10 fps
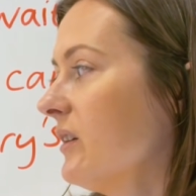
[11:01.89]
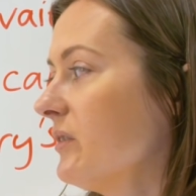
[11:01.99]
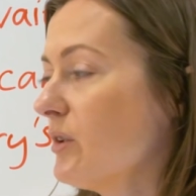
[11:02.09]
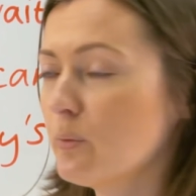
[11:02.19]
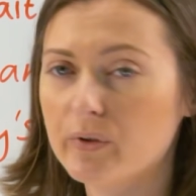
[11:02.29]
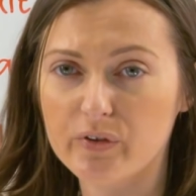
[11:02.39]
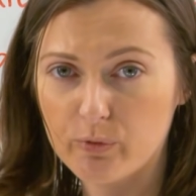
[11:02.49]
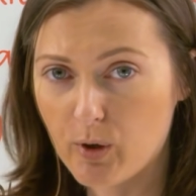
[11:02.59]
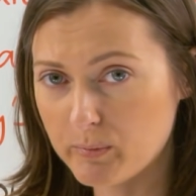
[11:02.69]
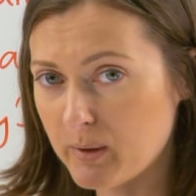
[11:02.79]
Do you want to
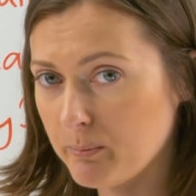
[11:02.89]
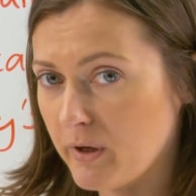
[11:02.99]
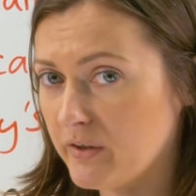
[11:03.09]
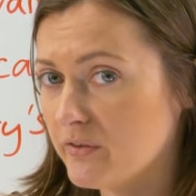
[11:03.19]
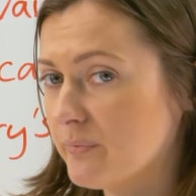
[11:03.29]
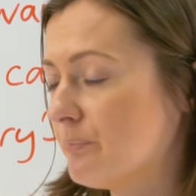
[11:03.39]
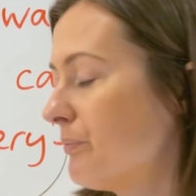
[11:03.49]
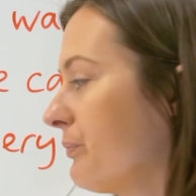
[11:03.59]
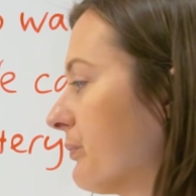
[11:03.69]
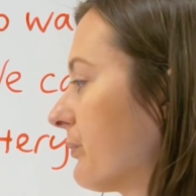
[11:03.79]
swap numbers?"
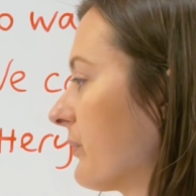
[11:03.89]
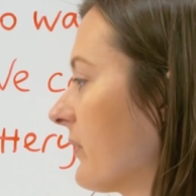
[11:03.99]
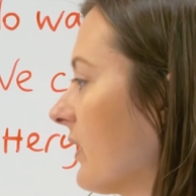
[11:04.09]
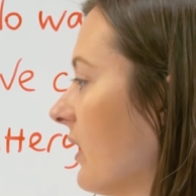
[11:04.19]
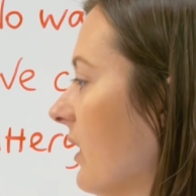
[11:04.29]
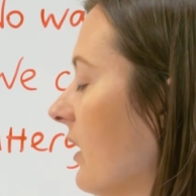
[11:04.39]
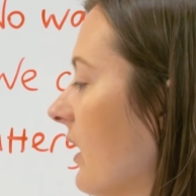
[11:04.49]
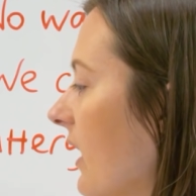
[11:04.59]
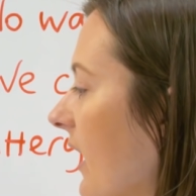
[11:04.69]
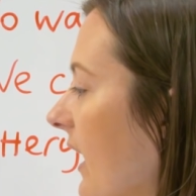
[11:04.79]

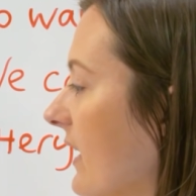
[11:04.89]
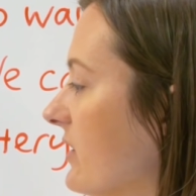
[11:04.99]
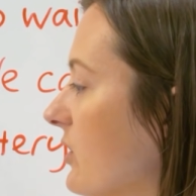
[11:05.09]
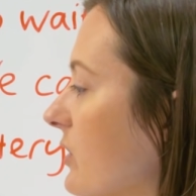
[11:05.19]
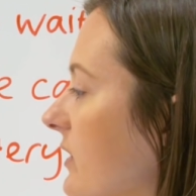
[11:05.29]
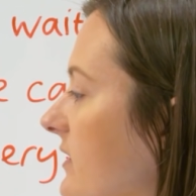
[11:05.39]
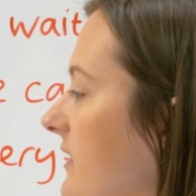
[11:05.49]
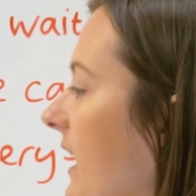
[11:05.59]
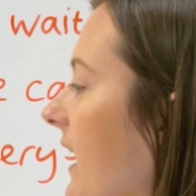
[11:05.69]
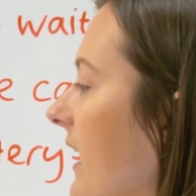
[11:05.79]
And you could
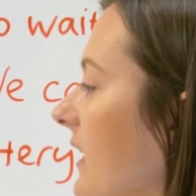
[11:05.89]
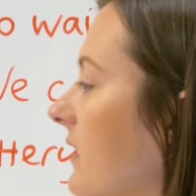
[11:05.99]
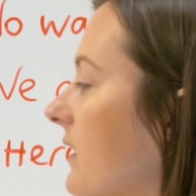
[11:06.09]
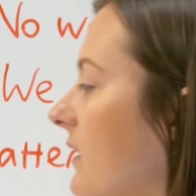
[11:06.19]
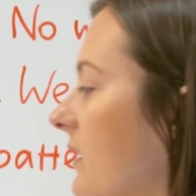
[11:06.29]
say,